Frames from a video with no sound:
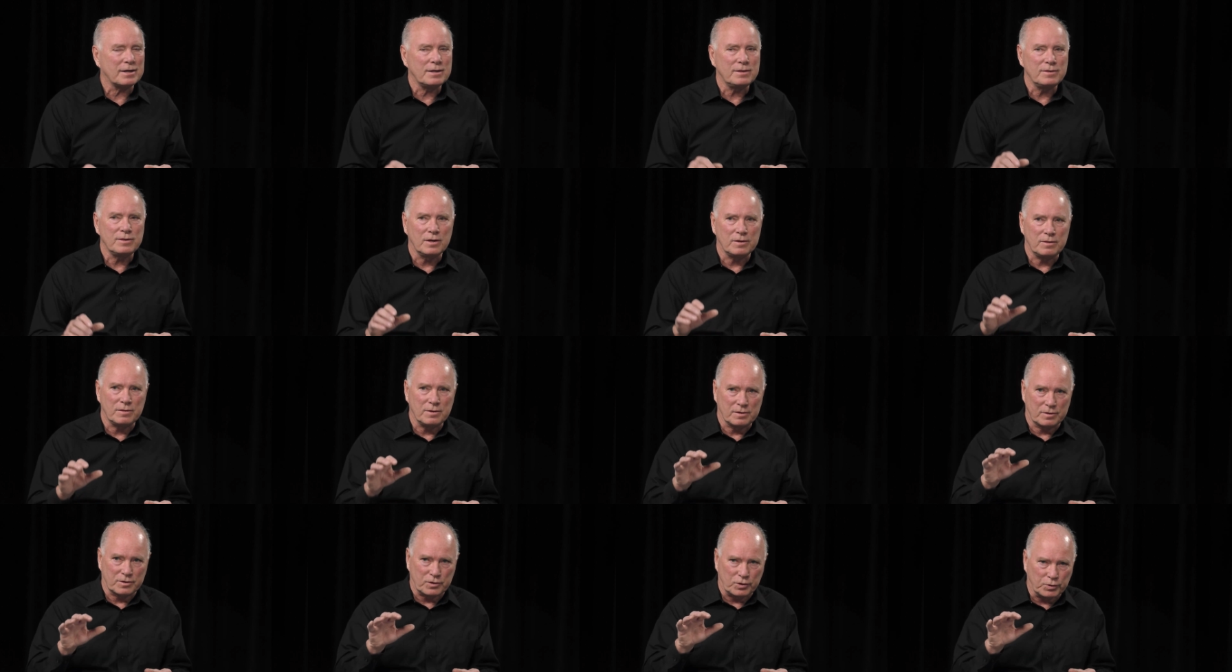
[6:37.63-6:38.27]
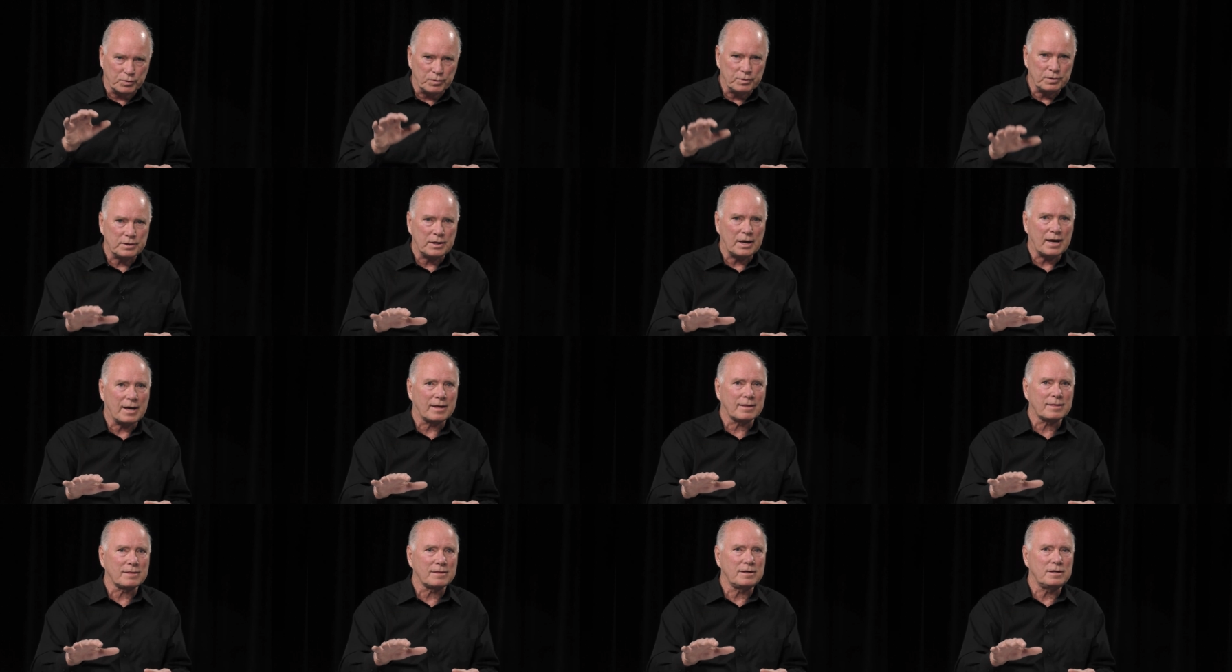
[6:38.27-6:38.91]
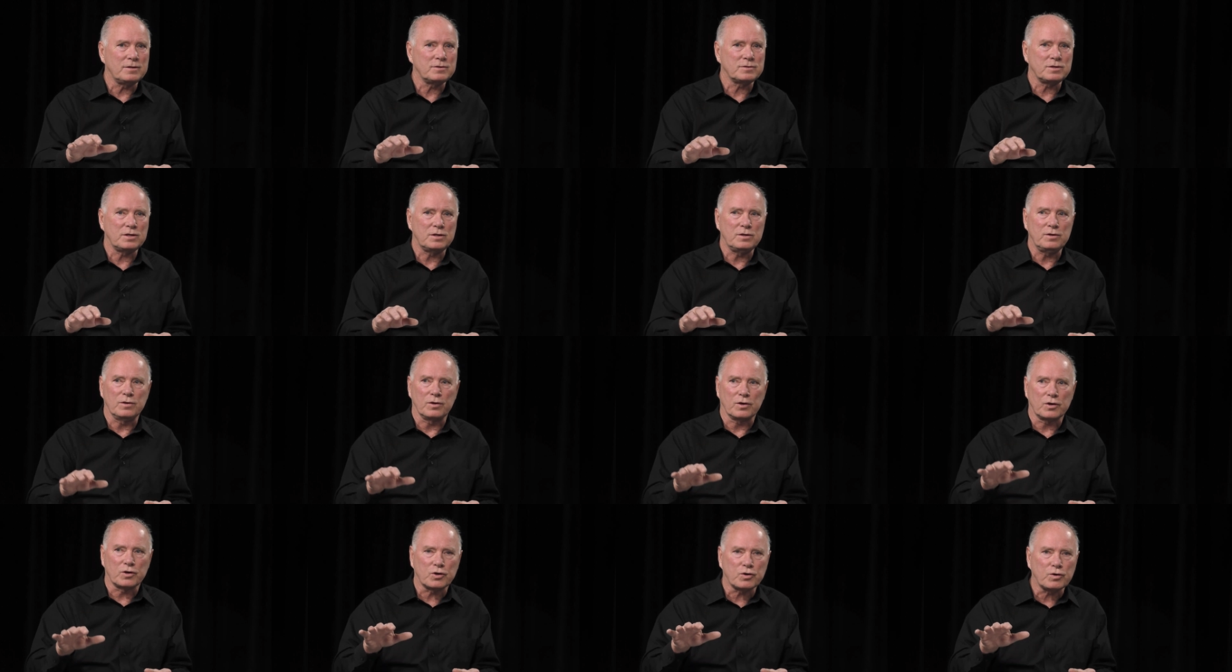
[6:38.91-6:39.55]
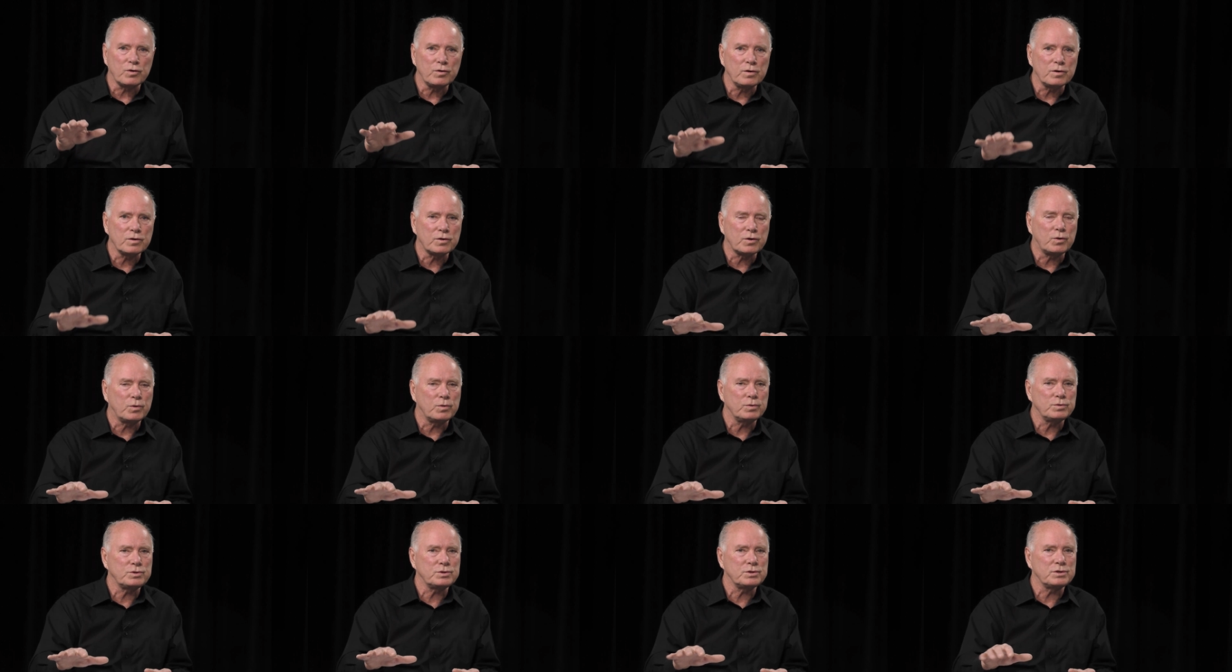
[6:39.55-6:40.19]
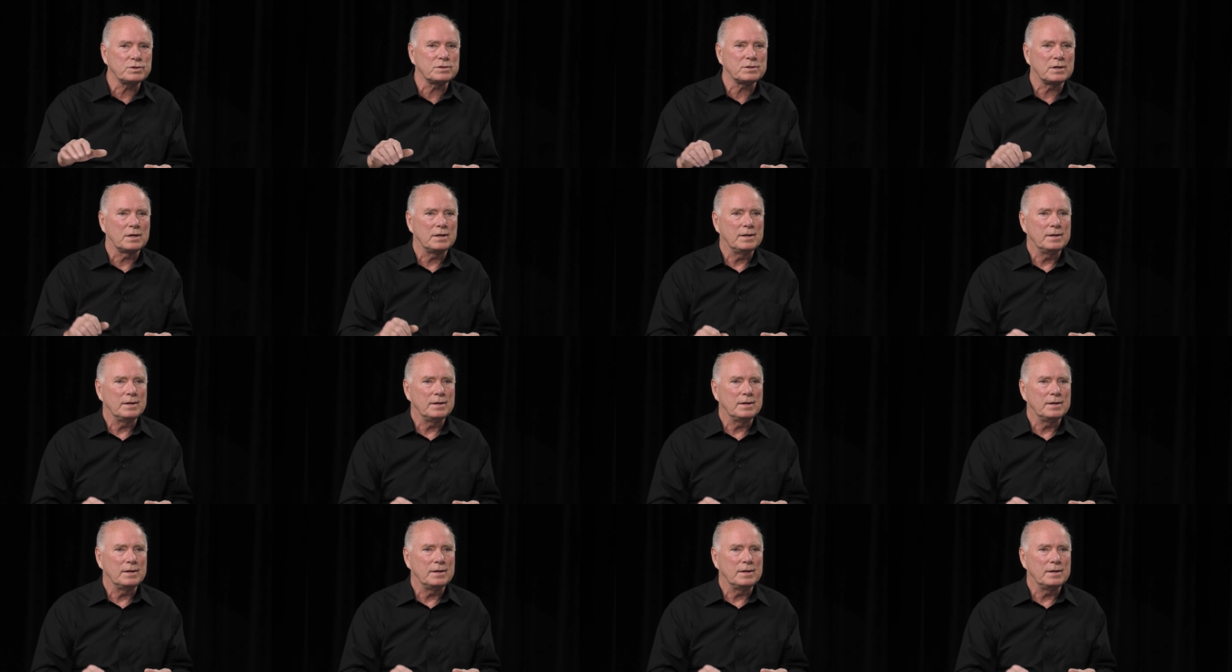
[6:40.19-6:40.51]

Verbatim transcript: into the current athletes, into the current coaches?